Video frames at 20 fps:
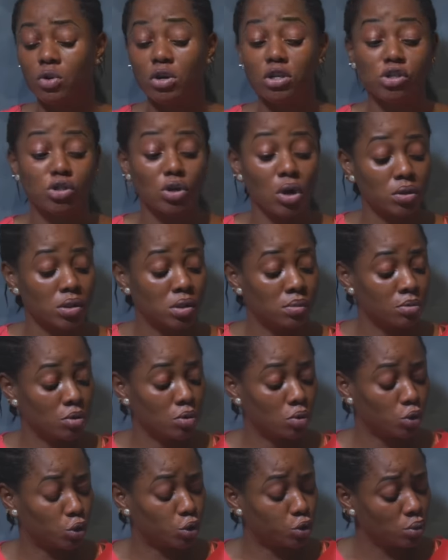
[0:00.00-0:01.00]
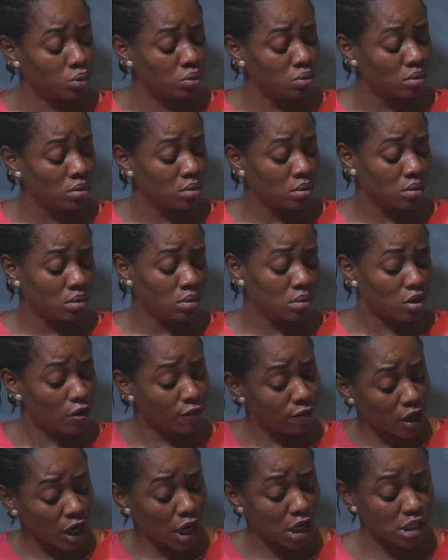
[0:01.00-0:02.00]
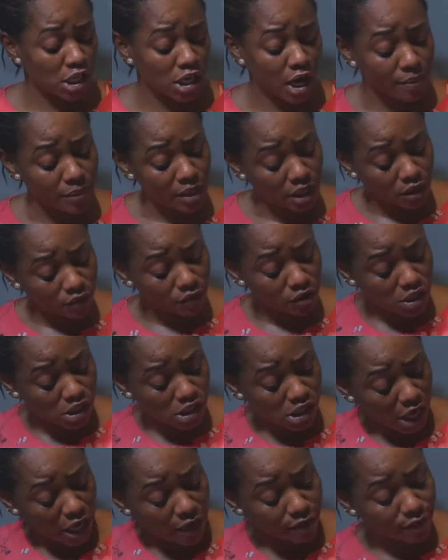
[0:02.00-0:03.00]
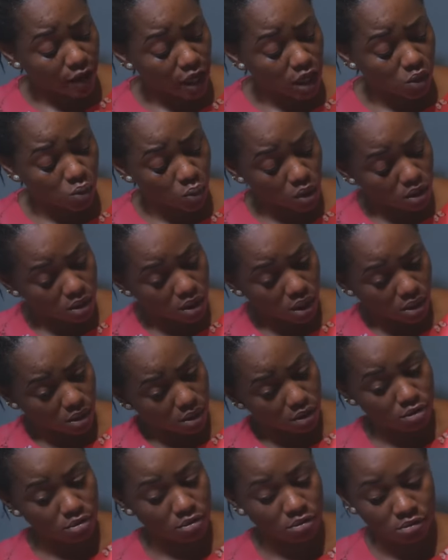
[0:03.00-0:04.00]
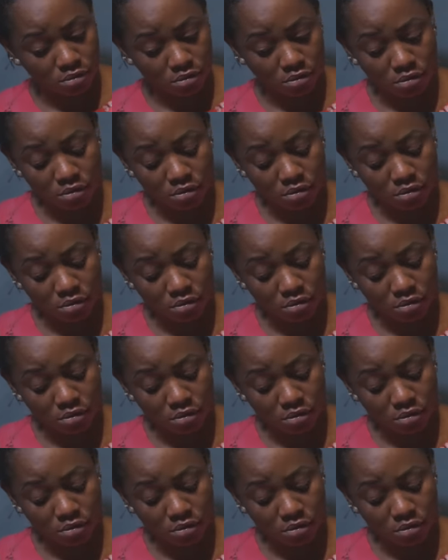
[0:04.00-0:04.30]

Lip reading: No insult me, Oshu. Don't forget saying me give you this advice where you did, you know?